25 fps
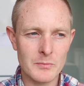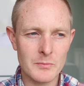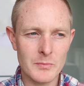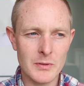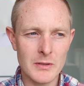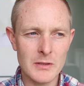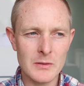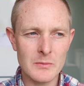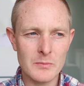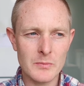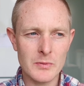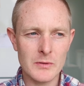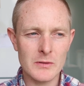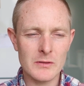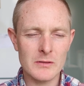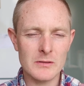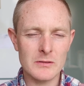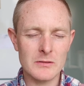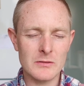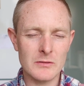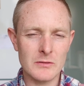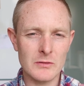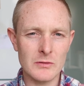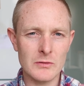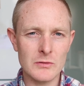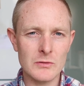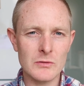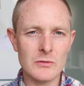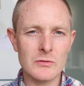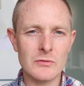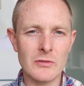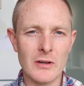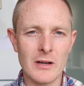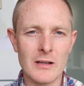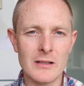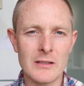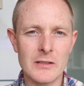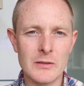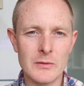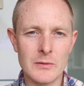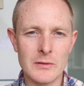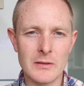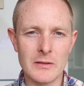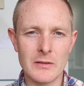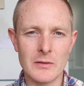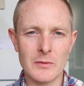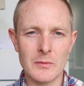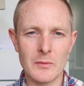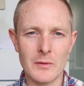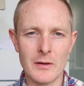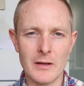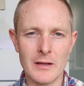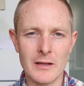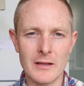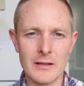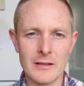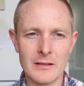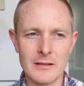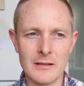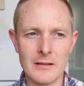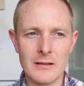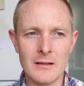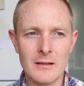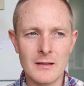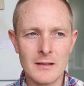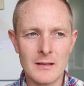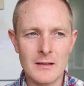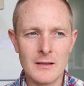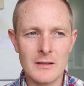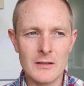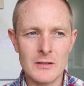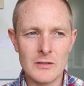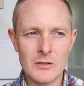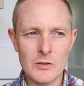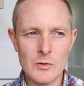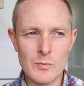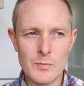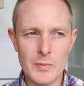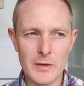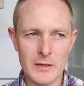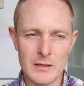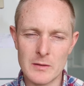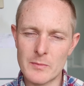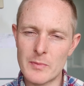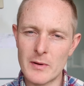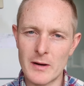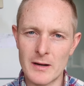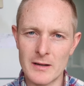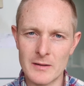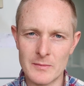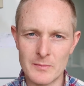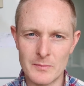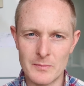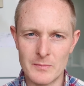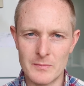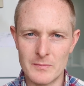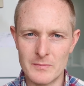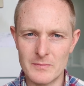people do value it when you pick apart